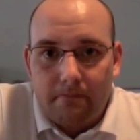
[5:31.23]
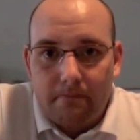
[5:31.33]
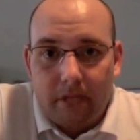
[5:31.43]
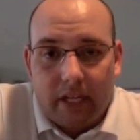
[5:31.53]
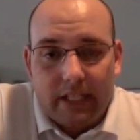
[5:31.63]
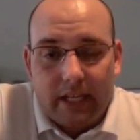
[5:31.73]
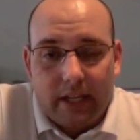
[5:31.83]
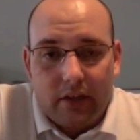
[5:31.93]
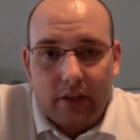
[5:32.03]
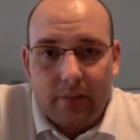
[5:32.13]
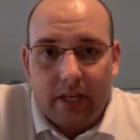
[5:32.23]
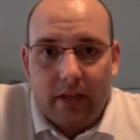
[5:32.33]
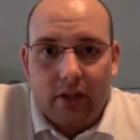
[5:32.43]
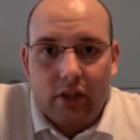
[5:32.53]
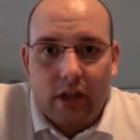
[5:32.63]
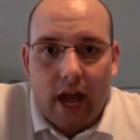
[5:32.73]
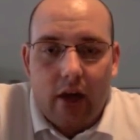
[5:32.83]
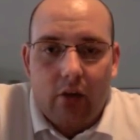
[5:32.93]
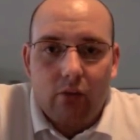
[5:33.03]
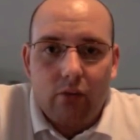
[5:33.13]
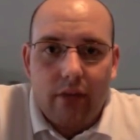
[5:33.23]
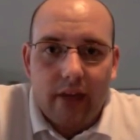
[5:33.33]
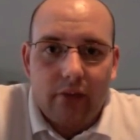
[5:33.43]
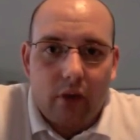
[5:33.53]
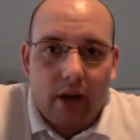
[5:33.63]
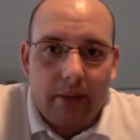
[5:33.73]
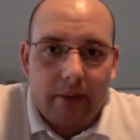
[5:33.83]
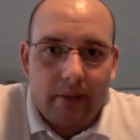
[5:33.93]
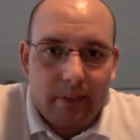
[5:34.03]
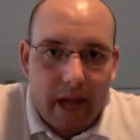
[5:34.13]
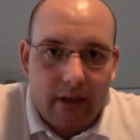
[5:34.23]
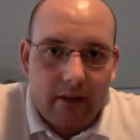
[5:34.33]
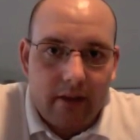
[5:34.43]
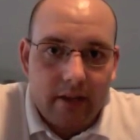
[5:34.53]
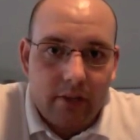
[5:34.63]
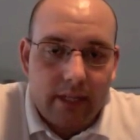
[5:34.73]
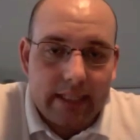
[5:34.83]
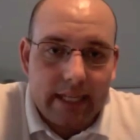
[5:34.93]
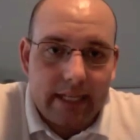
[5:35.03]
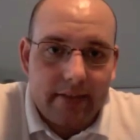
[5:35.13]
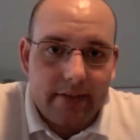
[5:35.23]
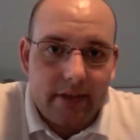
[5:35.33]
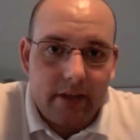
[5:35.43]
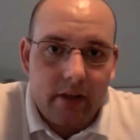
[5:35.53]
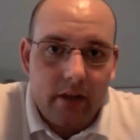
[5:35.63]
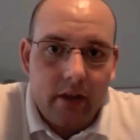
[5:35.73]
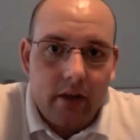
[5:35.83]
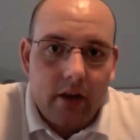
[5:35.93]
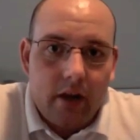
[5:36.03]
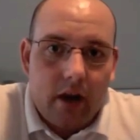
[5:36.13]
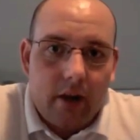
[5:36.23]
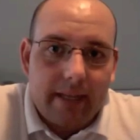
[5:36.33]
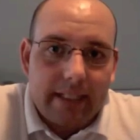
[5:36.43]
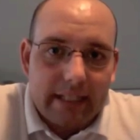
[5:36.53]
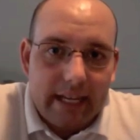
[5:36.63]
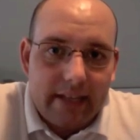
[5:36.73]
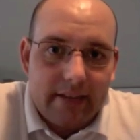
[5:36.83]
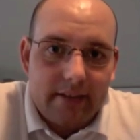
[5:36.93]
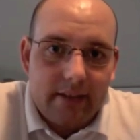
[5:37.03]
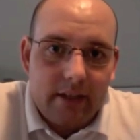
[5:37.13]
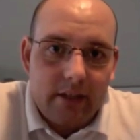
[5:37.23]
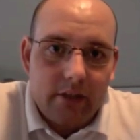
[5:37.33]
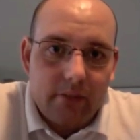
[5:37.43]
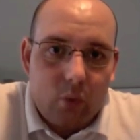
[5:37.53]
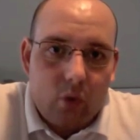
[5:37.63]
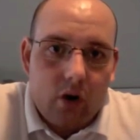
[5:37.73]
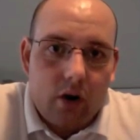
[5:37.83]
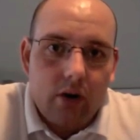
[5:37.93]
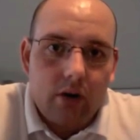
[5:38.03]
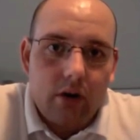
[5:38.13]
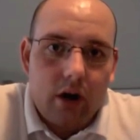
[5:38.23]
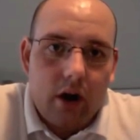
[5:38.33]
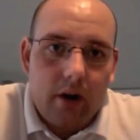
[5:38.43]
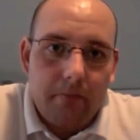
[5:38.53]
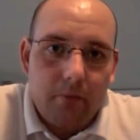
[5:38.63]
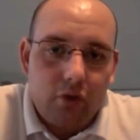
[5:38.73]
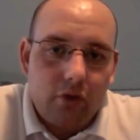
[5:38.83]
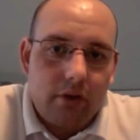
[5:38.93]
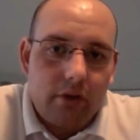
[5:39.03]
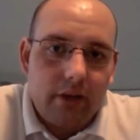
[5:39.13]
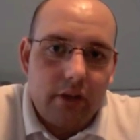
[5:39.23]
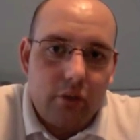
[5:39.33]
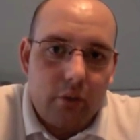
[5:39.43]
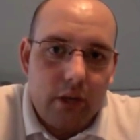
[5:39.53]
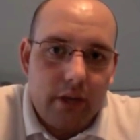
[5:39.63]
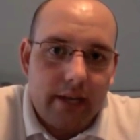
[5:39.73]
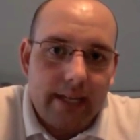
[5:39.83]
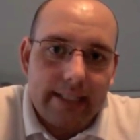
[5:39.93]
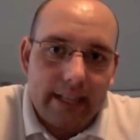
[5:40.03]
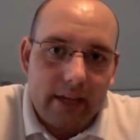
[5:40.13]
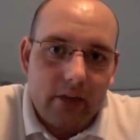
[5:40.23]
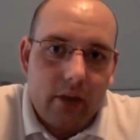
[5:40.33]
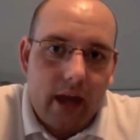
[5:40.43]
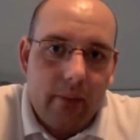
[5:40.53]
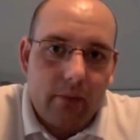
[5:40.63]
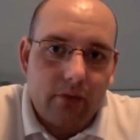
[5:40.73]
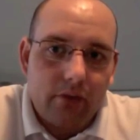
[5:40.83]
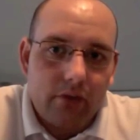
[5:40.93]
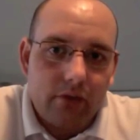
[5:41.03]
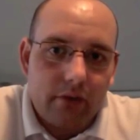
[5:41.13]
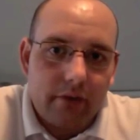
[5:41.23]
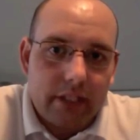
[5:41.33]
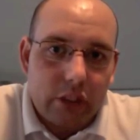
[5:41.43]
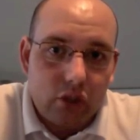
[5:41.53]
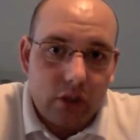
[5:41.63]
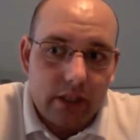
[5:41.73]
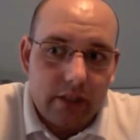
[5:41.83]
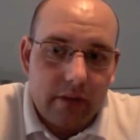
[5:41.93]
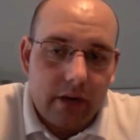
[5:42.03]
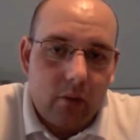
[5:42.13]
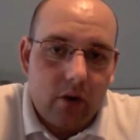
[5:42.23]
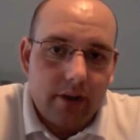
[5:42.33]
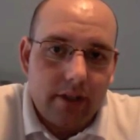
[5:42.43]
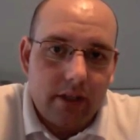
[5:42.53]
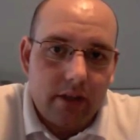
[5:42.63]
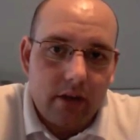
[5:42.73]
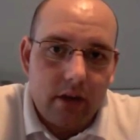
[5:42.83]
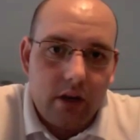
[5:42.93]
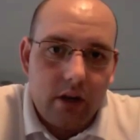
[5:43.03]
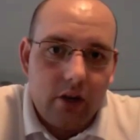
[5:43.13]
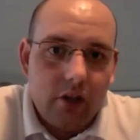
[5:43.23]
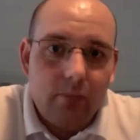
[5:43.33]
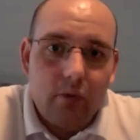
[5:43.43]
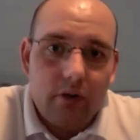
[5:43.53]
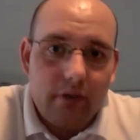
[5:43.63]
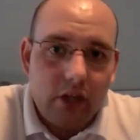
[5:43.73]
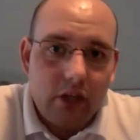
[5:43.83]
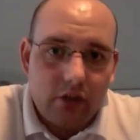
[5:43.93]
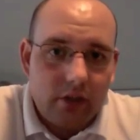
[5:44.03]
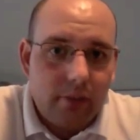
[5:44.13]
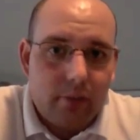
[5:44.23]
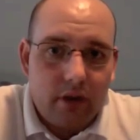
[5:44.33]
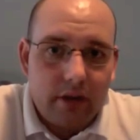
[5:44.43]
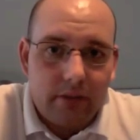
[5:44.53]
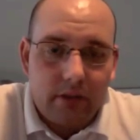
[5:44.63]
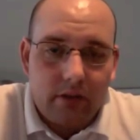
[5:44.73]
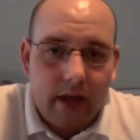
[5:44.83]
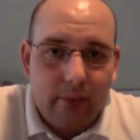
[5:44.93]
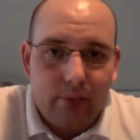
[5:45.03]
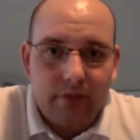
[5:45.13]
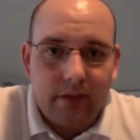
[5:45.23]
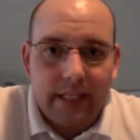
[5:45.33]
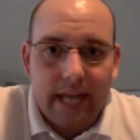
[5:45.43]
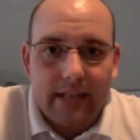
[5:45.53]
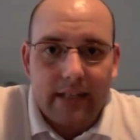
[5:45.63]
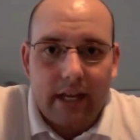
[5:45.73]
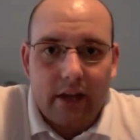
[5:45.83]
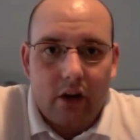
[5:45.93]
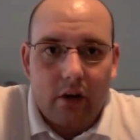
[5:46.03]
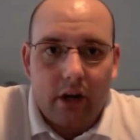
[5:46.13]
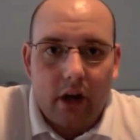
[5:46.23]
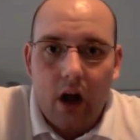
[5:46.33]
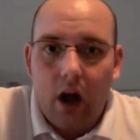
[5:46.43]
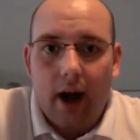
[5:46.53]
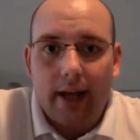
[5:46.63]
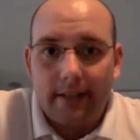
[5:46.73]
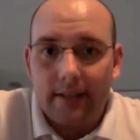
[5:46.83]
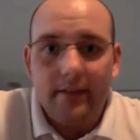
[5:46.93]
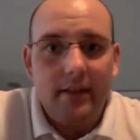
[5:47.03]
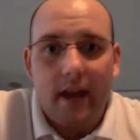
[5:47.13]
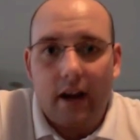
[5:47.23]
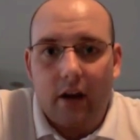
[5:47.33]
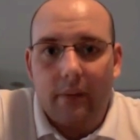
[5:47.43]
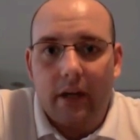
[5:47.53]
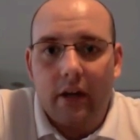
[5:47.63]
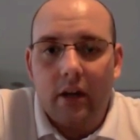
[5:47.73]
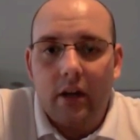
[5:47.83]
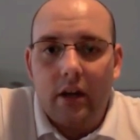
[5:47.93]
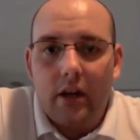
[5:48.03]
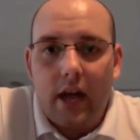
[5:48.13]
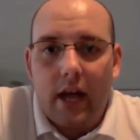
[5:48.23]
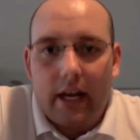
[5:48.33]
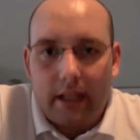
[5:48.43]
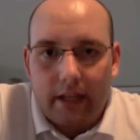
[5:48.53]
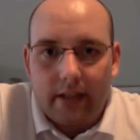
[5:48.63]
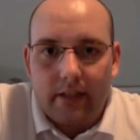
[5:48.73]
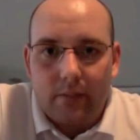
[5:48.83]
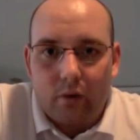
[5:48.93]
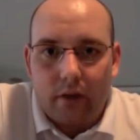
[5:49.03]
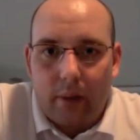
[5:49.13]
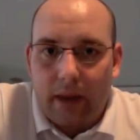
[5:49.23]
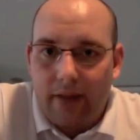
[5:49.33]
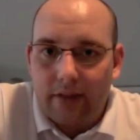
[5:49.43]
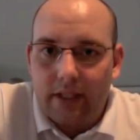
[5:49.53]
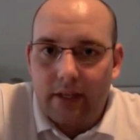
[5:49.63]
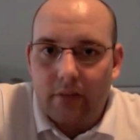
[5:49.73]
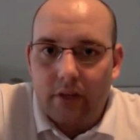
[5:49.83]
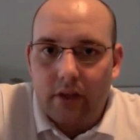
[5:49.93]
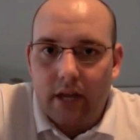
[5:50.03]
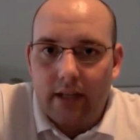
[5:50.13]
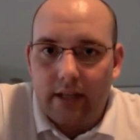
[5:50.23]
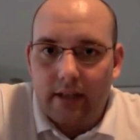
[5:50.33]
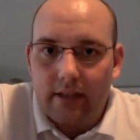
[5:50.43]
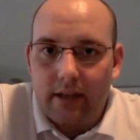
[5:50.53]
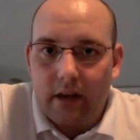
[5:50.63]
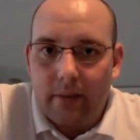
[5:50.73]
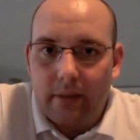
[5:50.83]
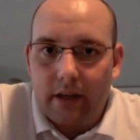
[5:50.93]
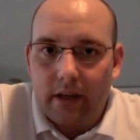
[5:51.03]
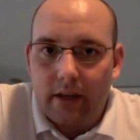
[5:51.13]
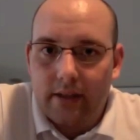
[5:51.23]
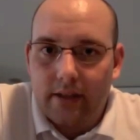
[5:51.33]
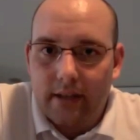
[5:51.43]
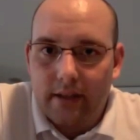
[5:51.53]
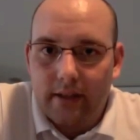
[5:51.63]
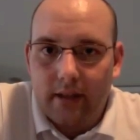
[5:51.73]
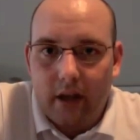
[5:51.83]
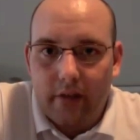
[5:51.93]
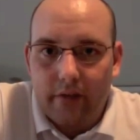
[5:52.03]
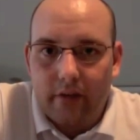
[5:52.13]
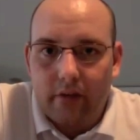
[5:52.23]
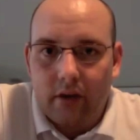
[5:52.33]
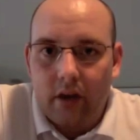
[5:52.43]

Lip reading: Like I said, it's all speculation now. That's what I'm expecting. That's what I'd like to see. I'd like to see some more user interface tweaks. I like the way Apple's user interface looks, but I want to see just more innovation. Just surprise me. Apple's fantastic at going. I didn't see that coming, and I'd like to see more of that. We haven't seen much of that didn't see coming since the iPhone.